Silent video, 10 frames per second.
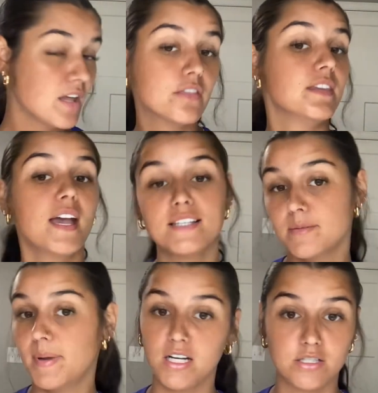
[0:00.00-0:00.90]
yes, the
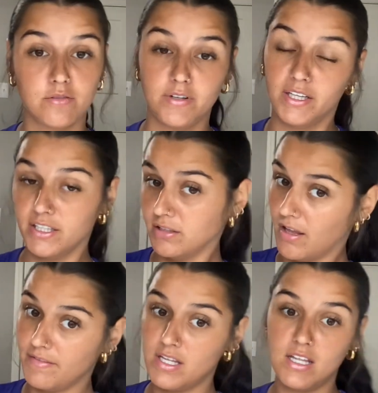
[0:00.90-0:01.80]
parents are really
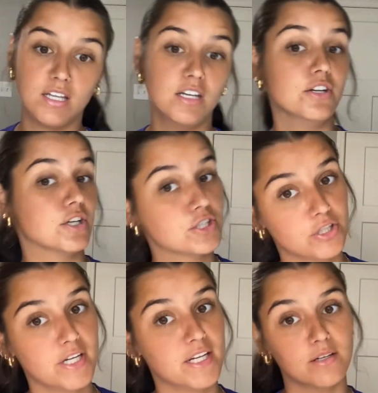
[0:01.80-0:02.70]
loving and
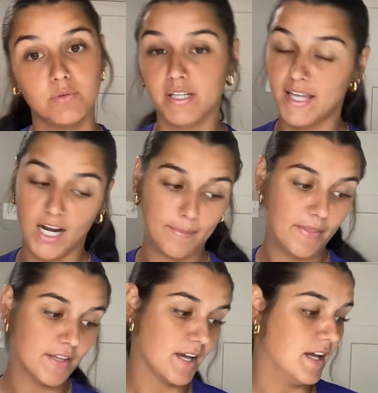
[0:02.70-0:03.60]
nurturing and really care about
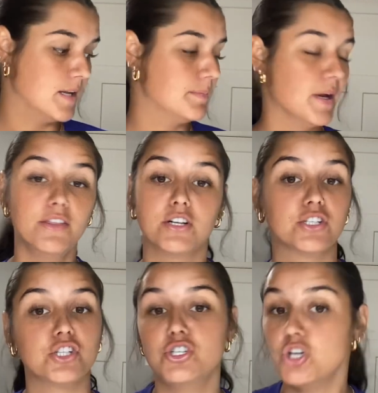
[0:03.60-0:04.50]
the kid, but
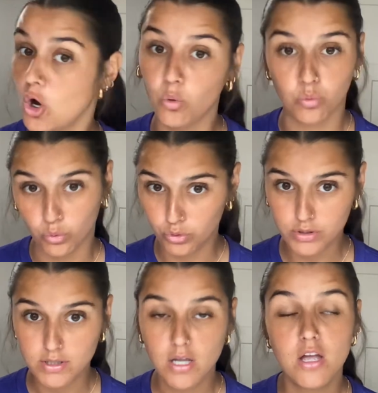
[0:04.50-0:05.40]
there's no
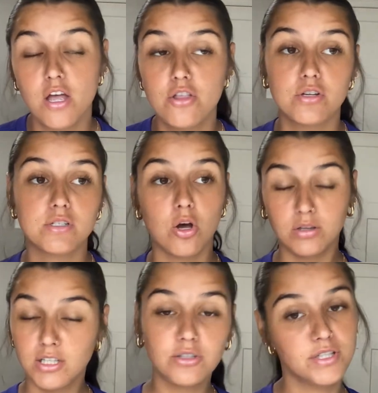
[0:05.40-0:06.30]
rules. There's
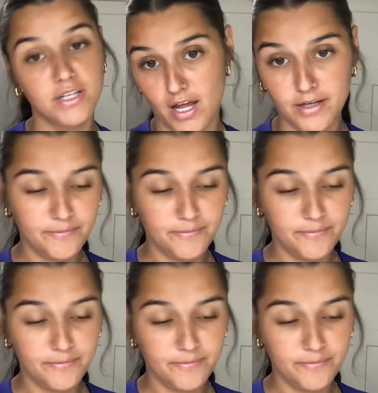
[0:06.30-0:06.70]
little to none.